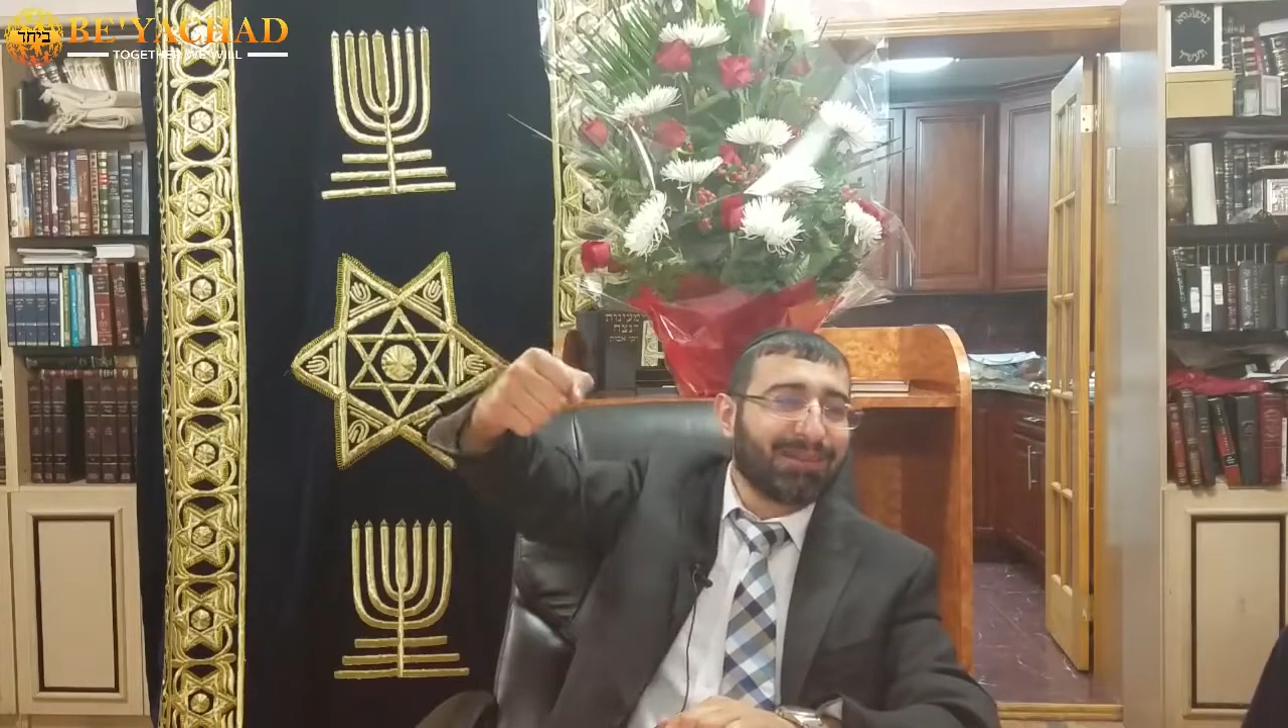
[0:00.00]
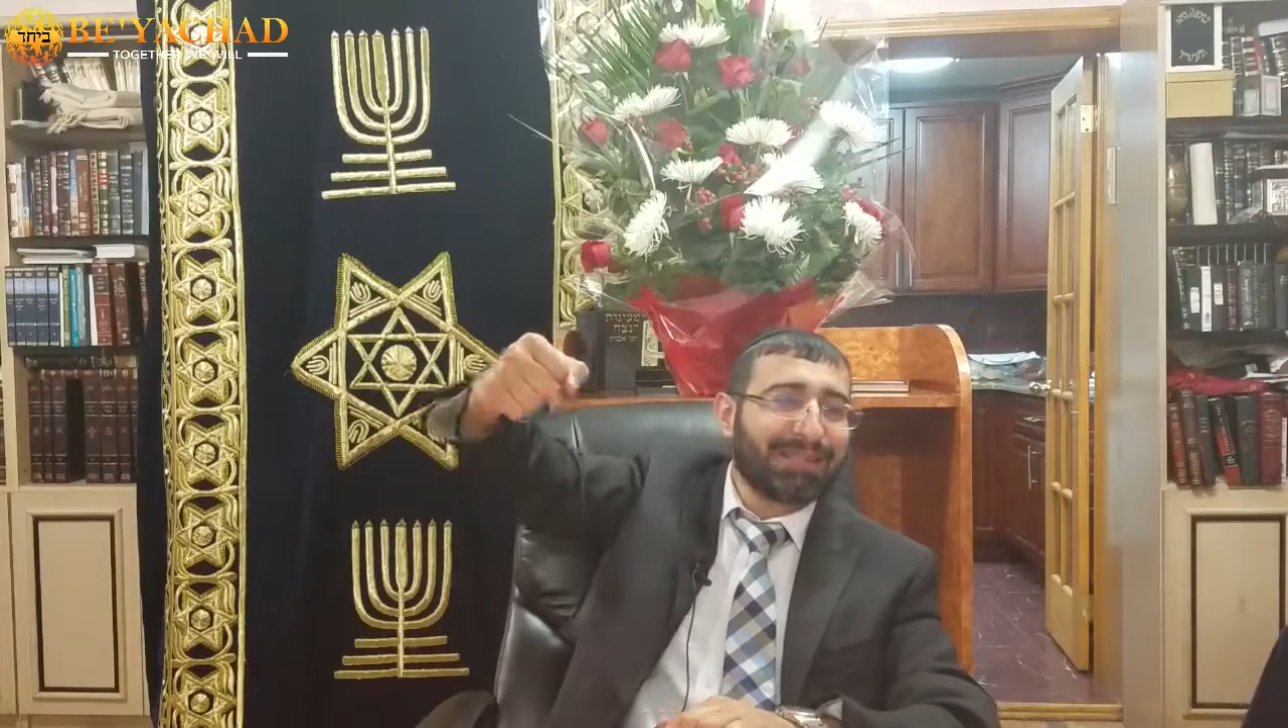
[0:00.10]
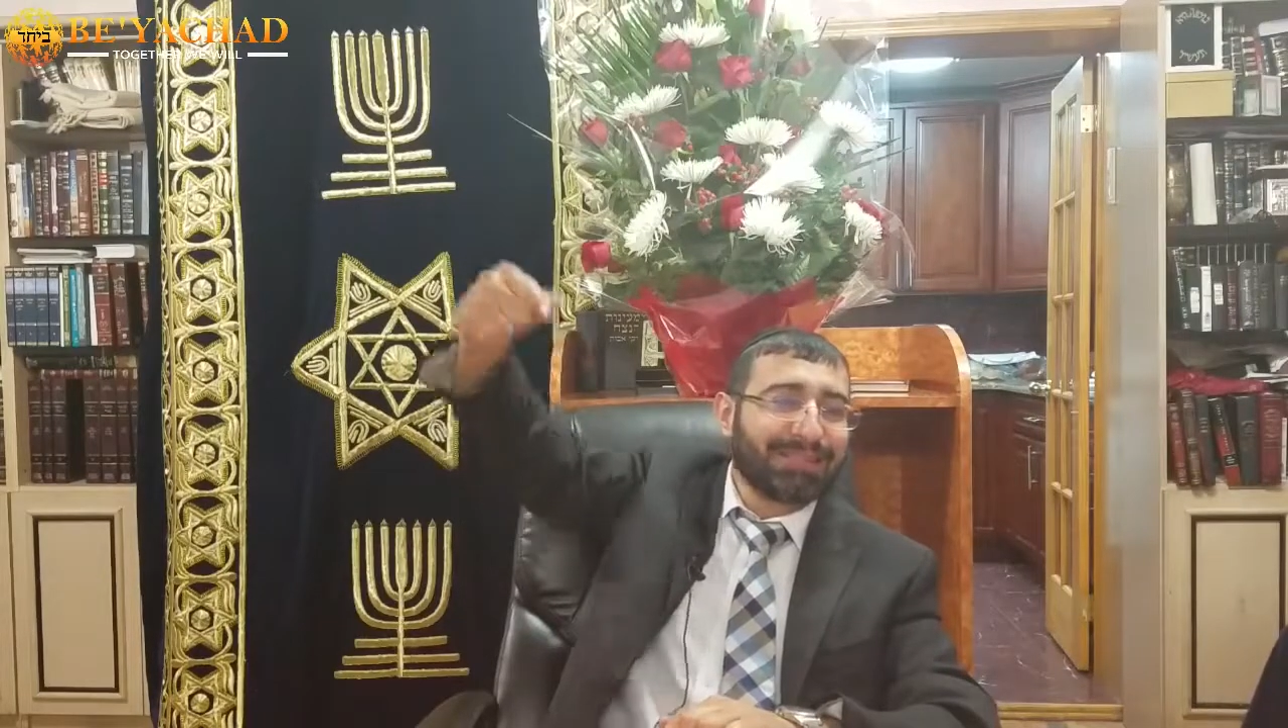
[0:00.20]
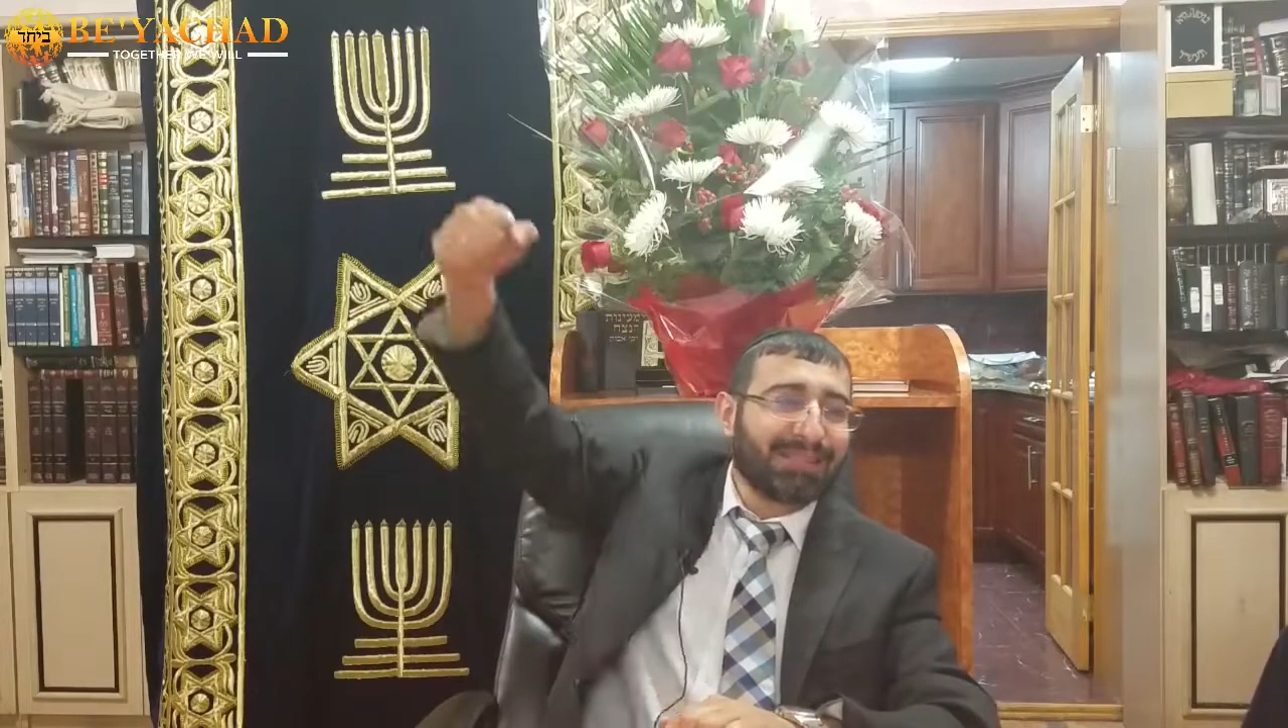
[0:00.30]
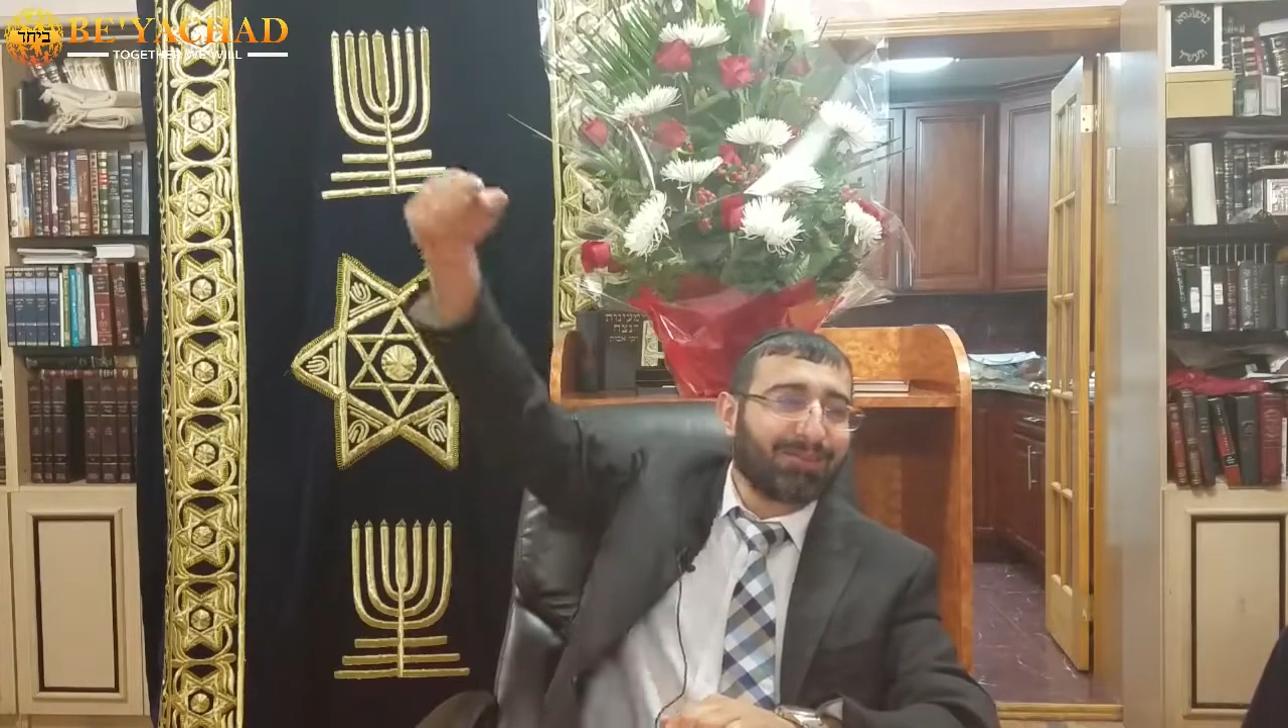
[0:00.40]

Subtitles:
basket